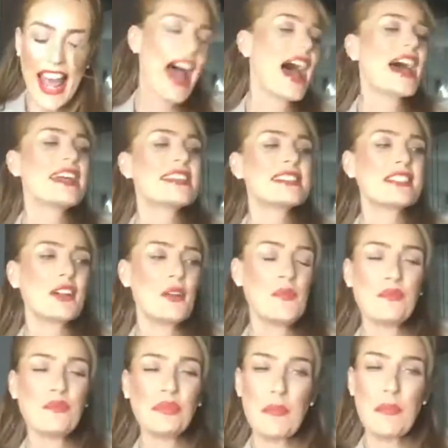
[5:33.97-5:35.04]
And
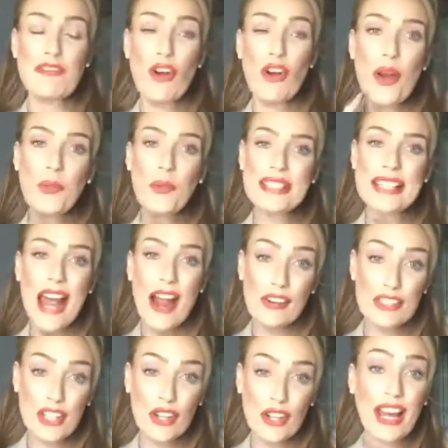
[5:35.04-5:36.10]
before I went to
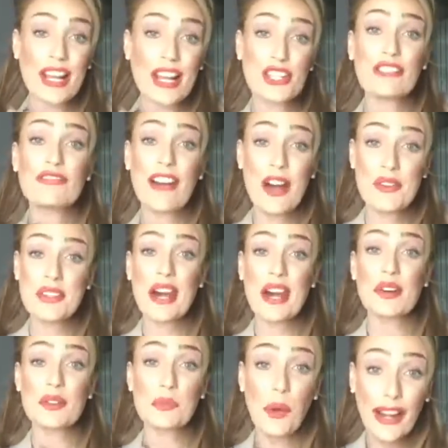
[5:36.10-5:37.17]
Arizona, I actually found out I
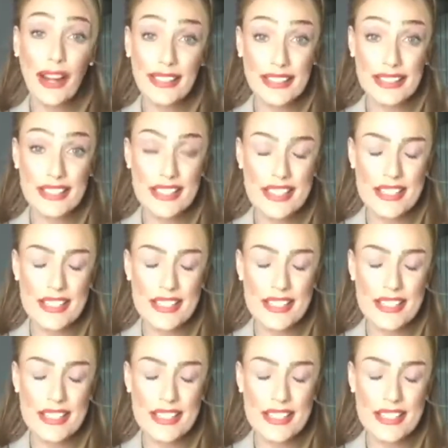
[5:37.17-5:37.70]
was pregnant.